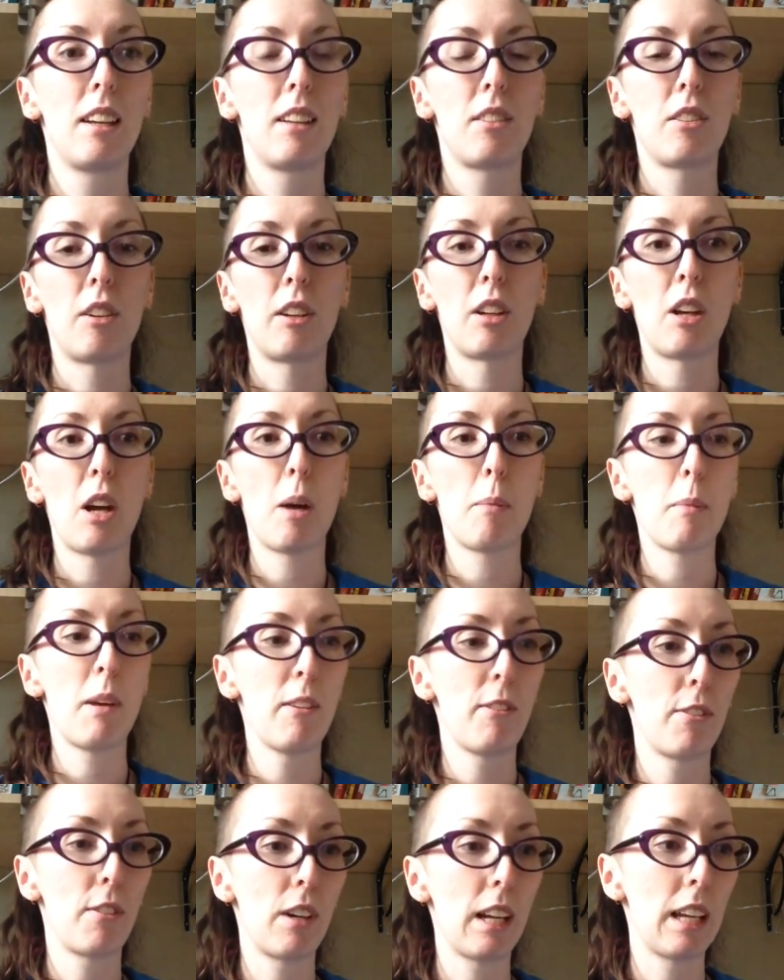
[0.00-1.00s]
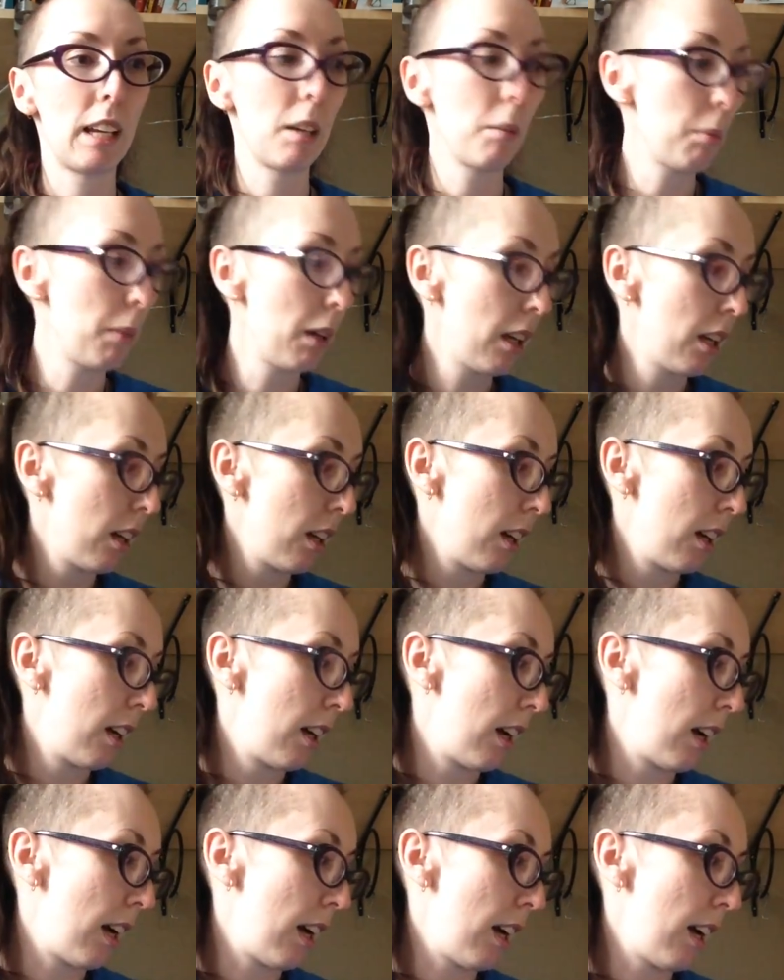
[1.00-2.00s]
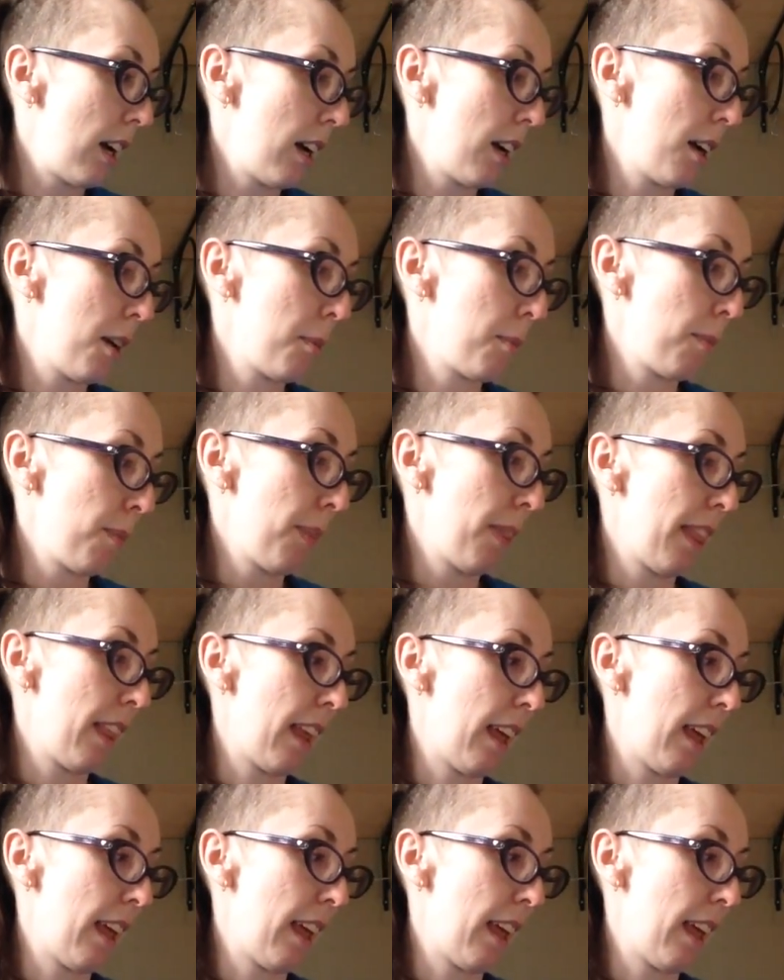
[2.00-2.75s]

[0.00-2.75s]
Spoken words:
So I got my frame. And